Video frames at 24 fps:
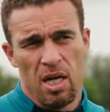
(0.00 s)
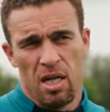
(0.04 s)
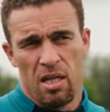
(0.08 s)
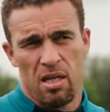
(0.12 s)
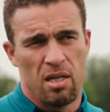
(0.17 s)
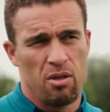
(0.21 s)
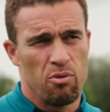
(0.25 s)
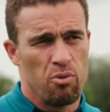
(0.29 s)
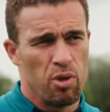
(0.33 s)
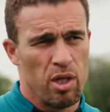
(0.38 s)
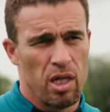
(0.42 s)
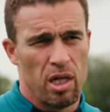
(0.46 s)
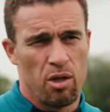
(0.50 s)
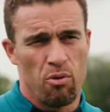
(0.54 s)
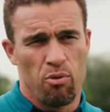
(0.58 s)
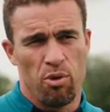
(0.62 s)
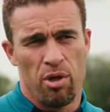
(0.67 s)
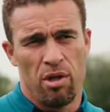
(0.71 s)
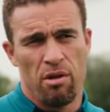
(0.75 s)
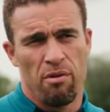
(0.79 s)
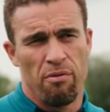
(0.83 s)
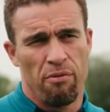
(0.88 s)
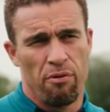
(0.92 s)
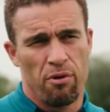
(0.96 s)
that we can
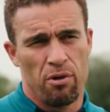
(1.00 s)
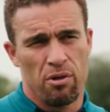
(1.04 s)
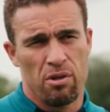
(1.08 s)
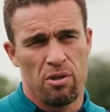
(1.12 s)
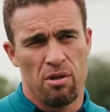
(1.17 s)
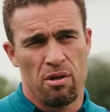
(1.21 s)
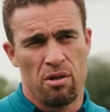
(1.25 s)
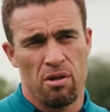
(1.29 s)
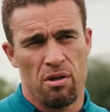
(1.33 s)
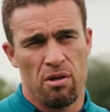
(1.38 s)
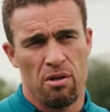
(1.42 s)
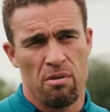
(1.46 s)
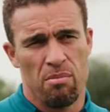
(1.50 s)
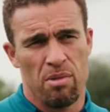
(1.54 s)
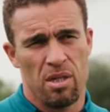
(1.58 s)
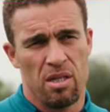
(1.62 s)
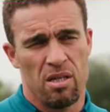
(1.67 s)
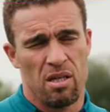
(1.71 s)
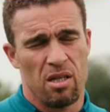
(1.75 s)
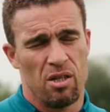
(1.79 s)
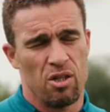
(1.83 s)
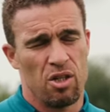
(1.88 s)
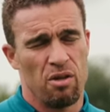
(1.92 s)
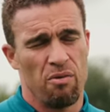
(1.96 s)
reinforce the
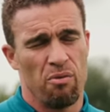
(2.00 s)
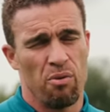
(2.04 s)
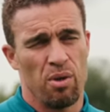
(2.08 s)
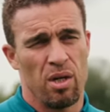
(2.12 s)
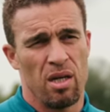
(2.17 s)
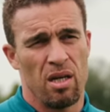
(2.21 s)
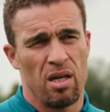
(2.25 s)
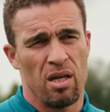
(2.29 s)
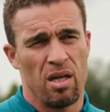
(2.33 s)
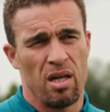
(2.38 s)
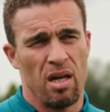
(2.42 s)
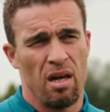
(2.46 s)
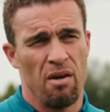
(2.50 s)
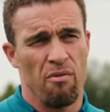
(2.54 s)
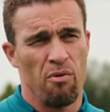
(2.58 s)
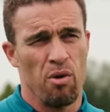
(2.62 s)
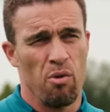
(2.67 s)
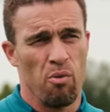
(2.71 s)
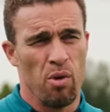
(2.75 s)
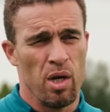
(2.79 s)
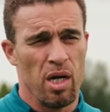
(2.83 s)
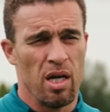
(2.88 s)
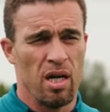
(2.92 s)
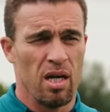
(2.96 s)
message
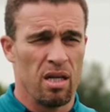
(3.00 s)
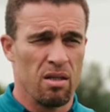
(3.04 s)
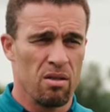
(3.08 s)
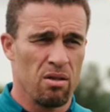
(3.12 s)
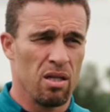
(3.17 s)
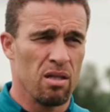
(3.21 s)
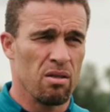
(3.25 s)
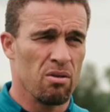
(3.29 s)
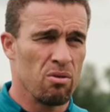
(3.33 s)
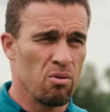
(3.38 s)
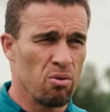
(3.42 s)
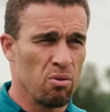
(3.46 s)
every week and